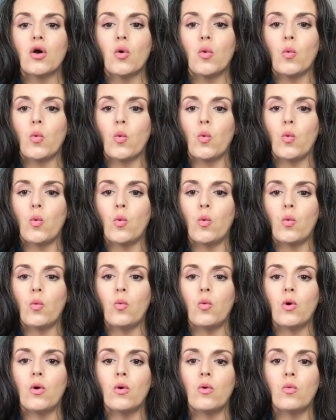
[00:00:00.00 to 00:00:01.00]

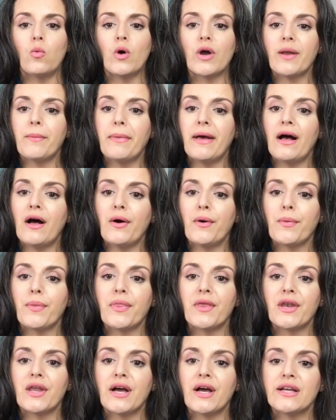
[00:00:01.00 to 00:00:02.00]
Well, what about
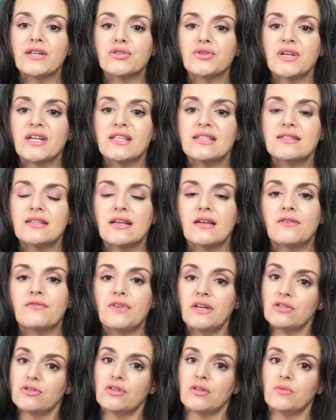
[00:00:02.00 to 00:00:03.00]
the nitrates in
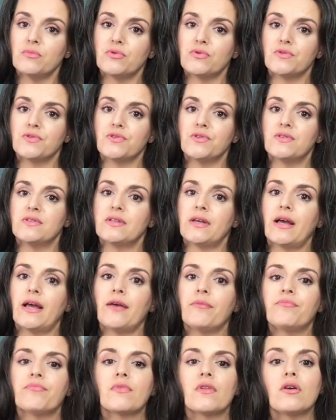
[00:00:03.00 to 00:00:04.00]
vegetables, you
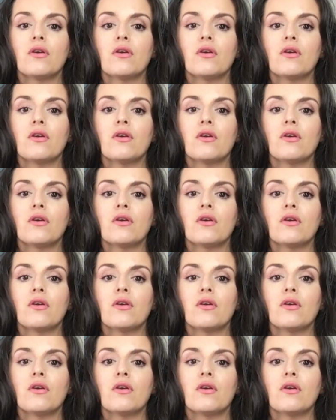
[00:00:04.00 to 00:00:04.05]
say?